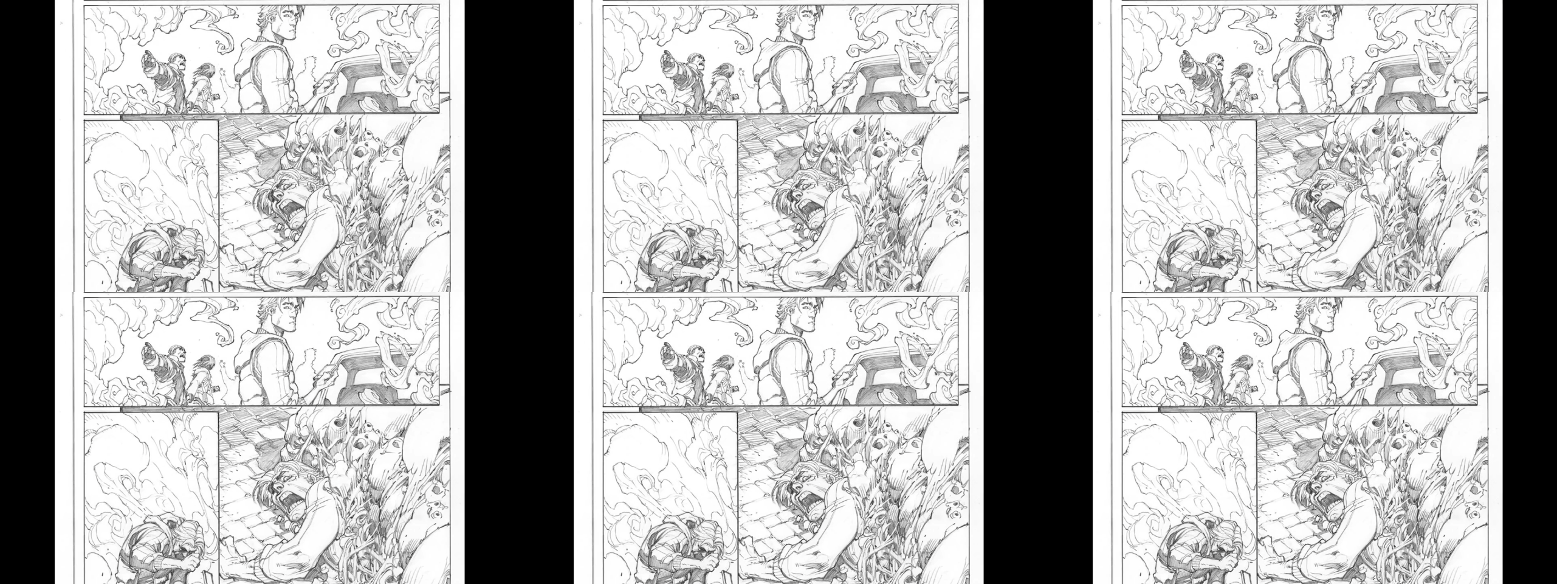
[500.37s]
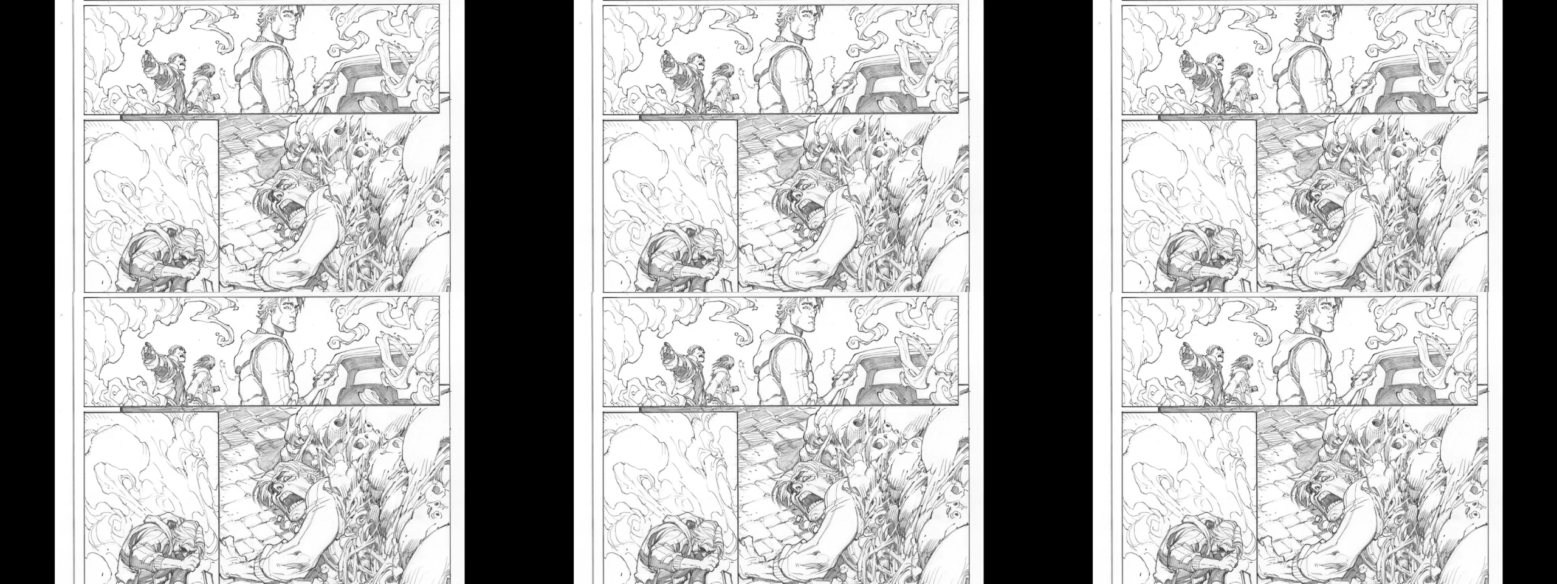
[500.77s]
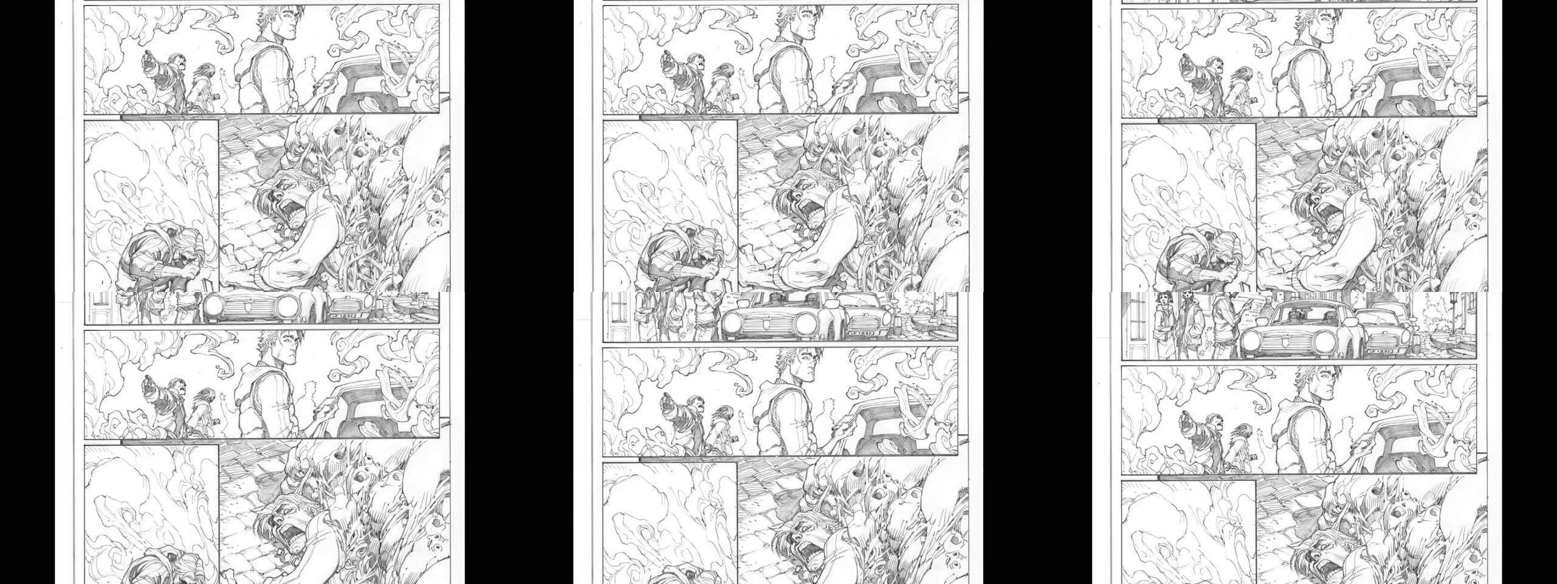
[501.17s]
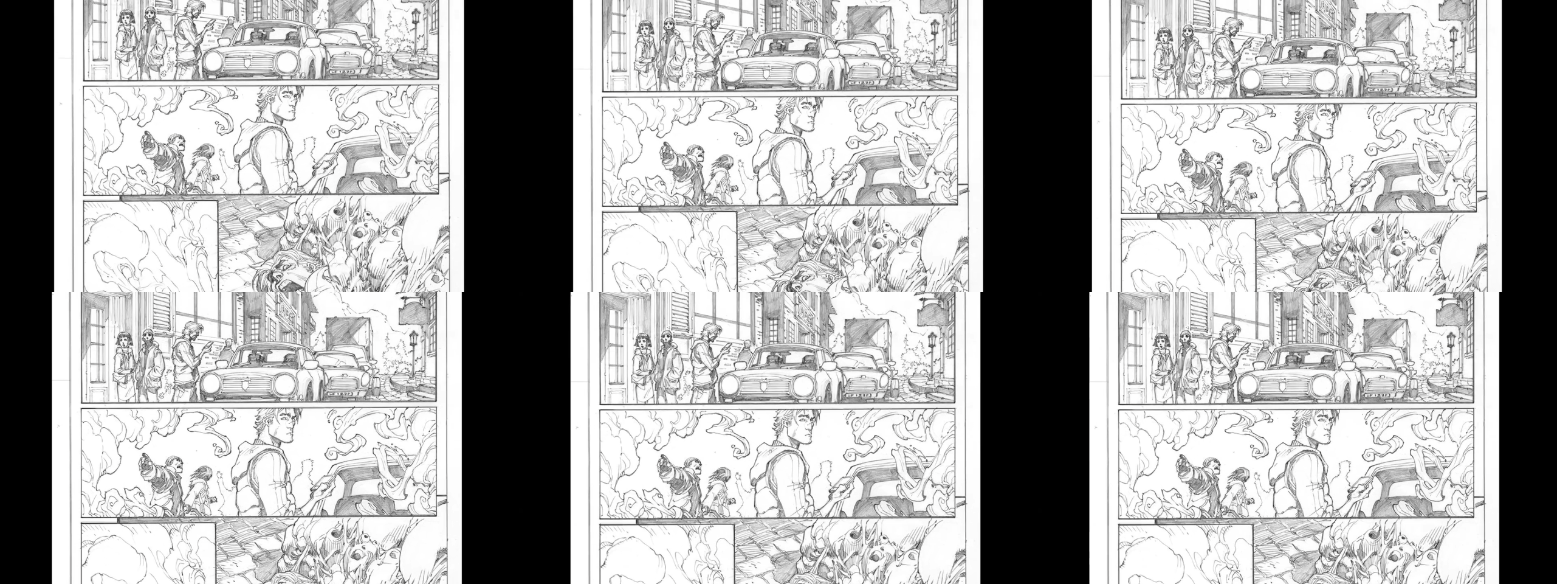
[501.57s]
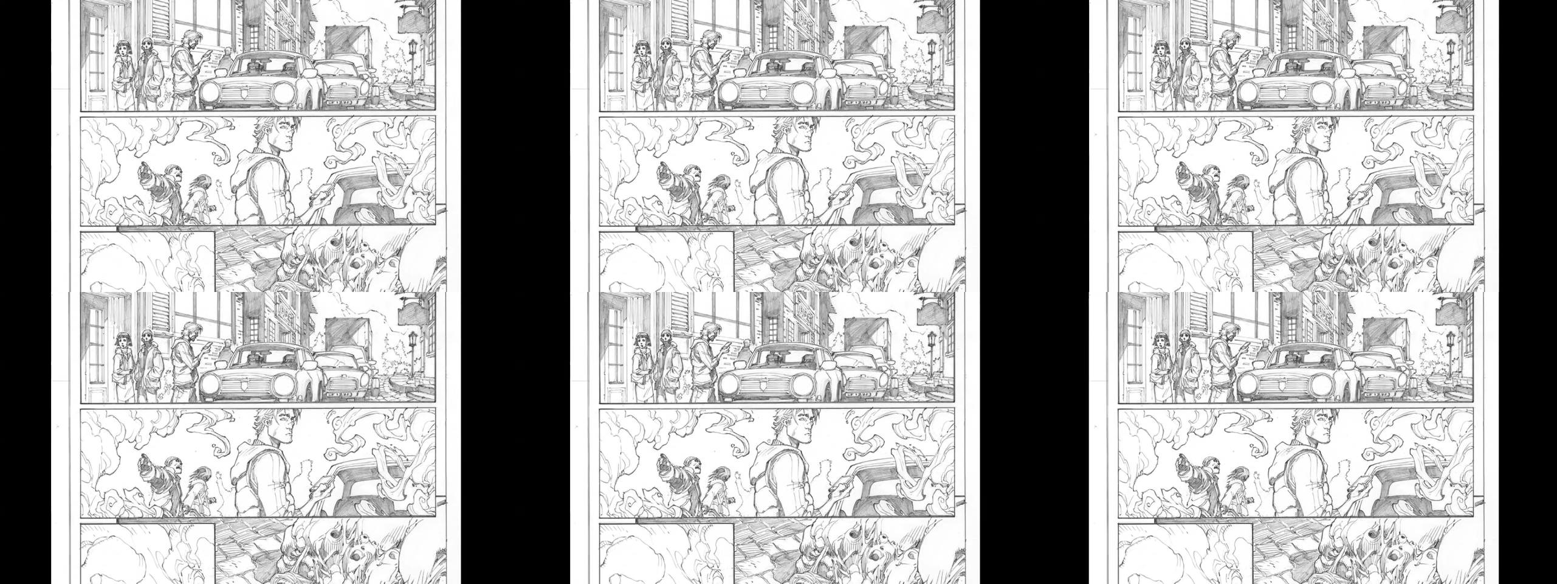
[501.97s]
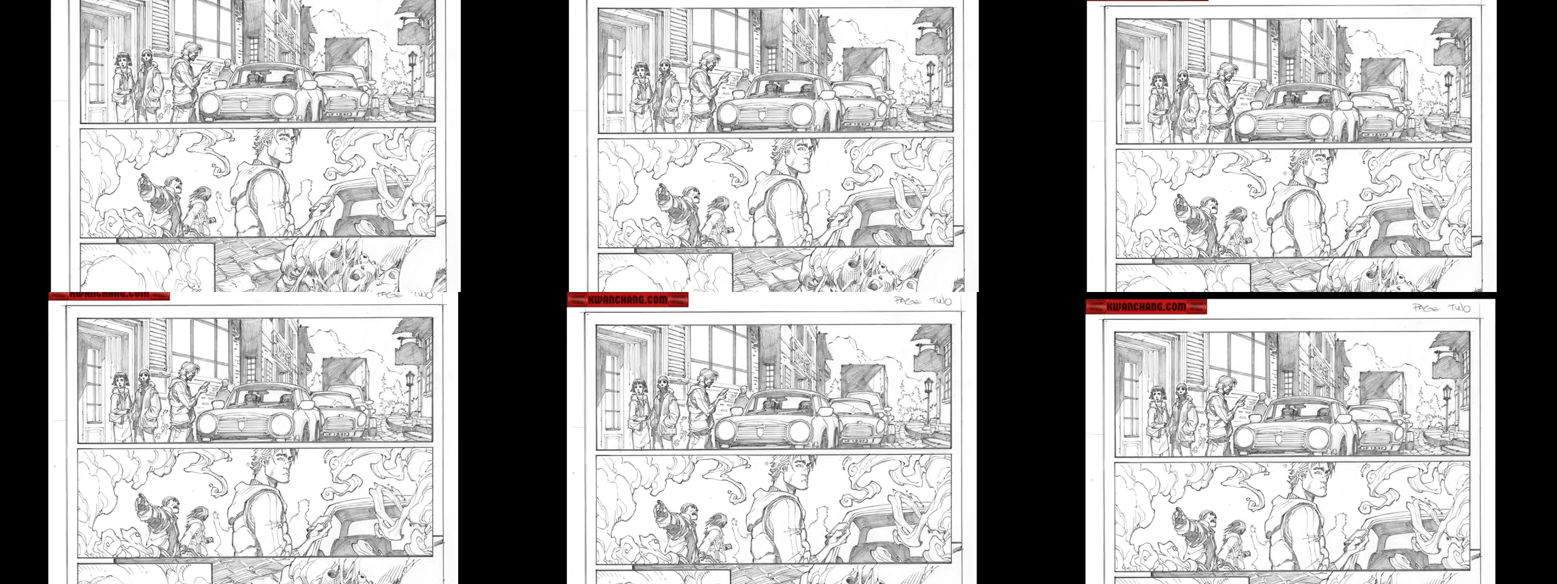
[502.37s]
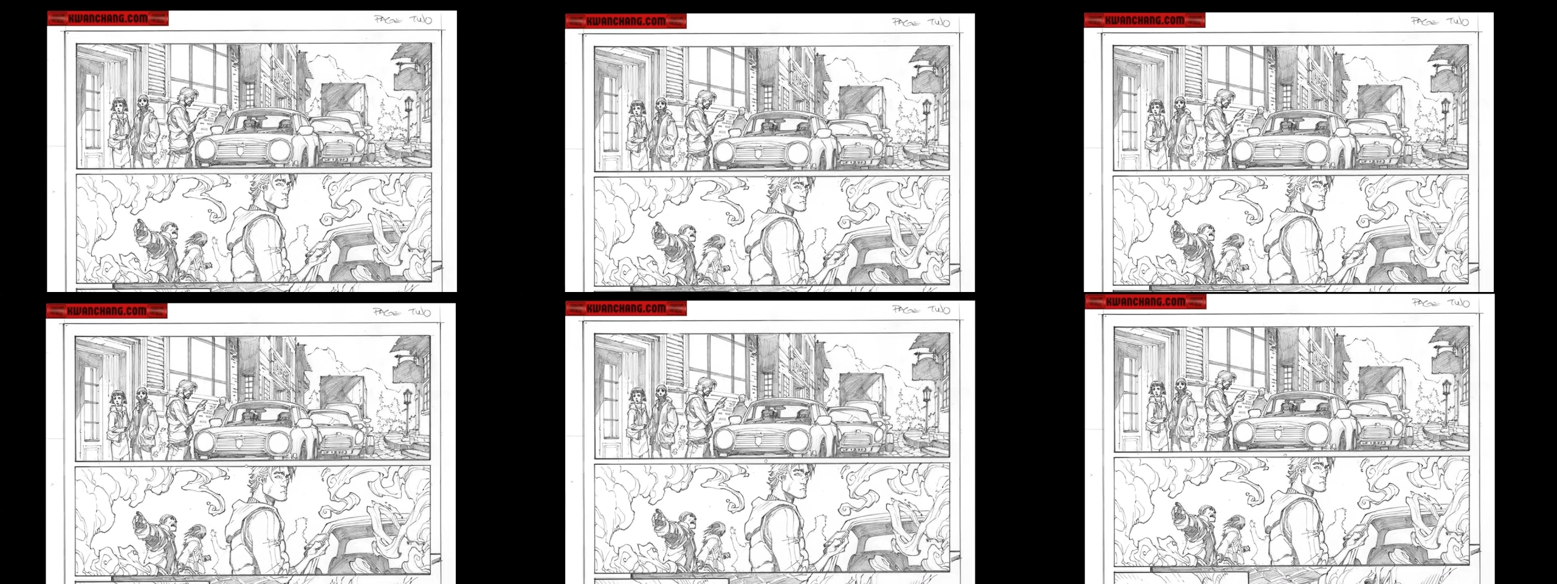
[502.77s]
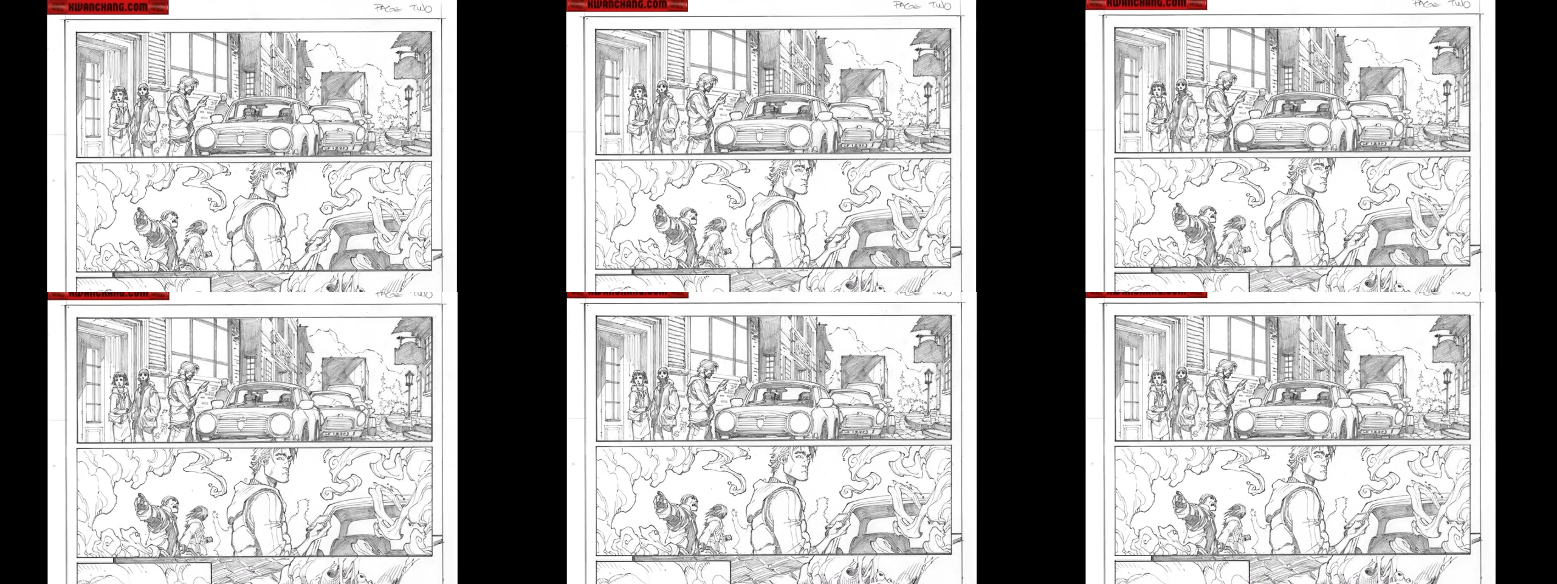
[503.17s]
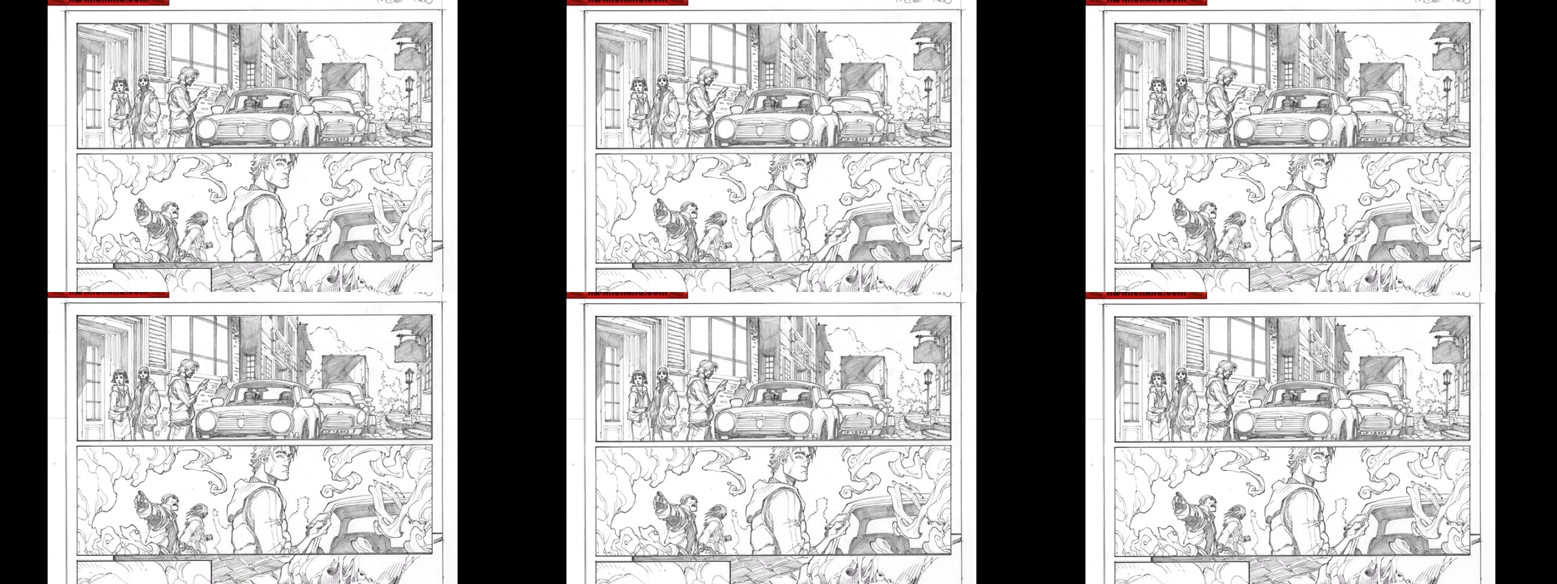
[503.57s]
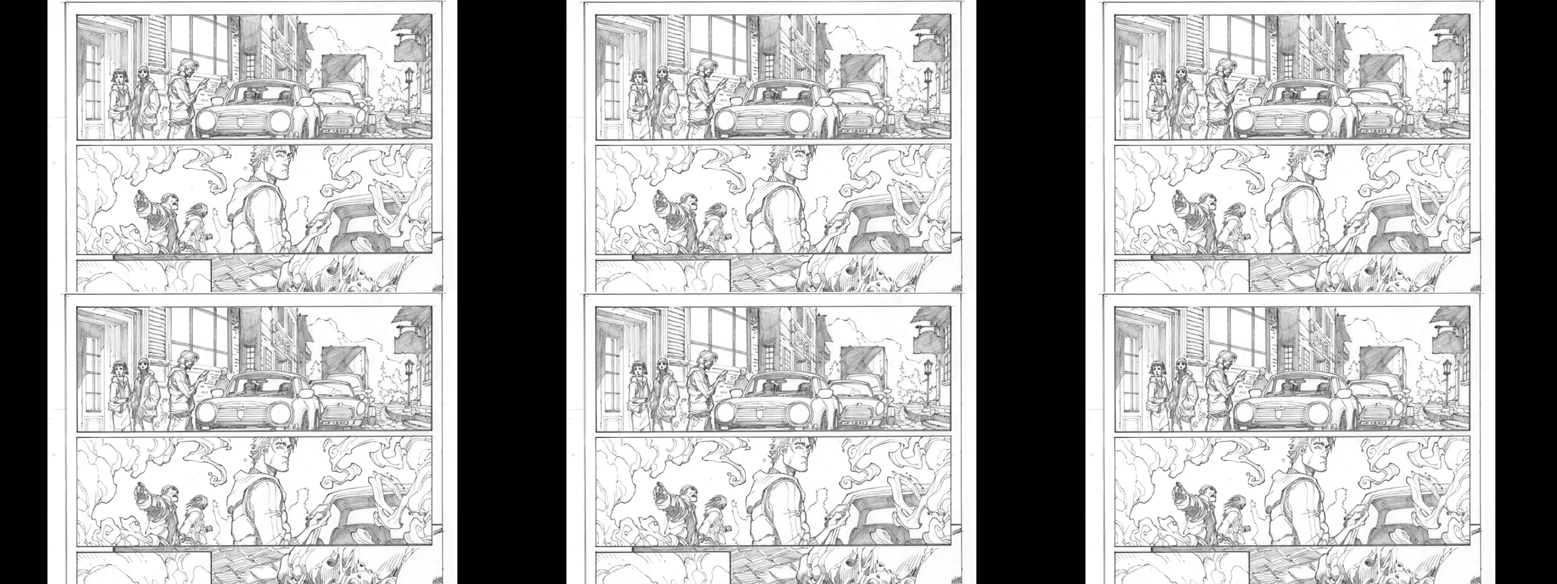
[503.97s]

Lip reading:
Nobody's mouth can be seen.